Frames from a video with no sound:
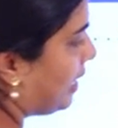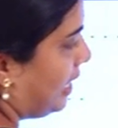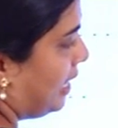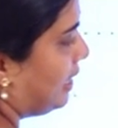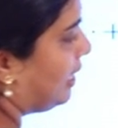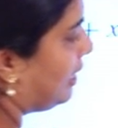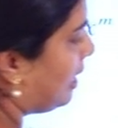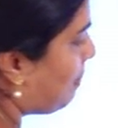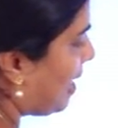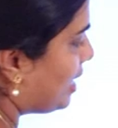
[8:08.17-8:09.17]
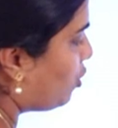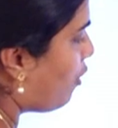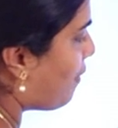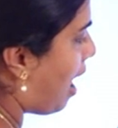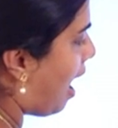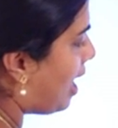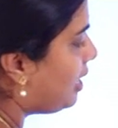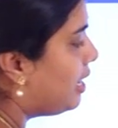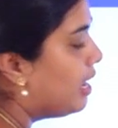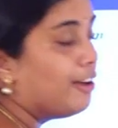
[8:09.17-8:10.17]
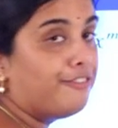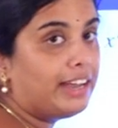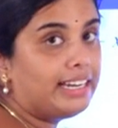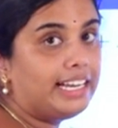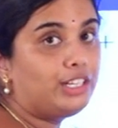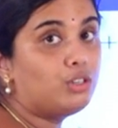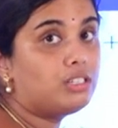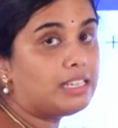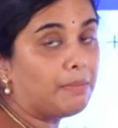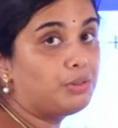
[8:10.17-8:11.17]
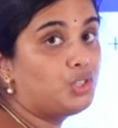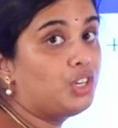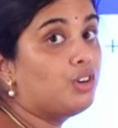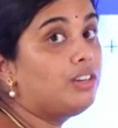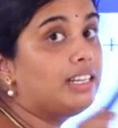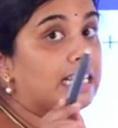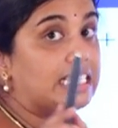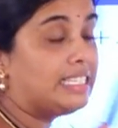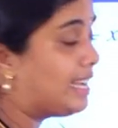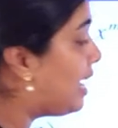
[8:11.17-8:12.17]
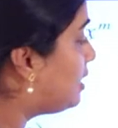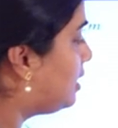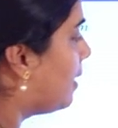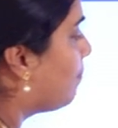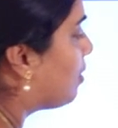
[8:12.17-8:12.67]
in the place of r, we need to substitute 6,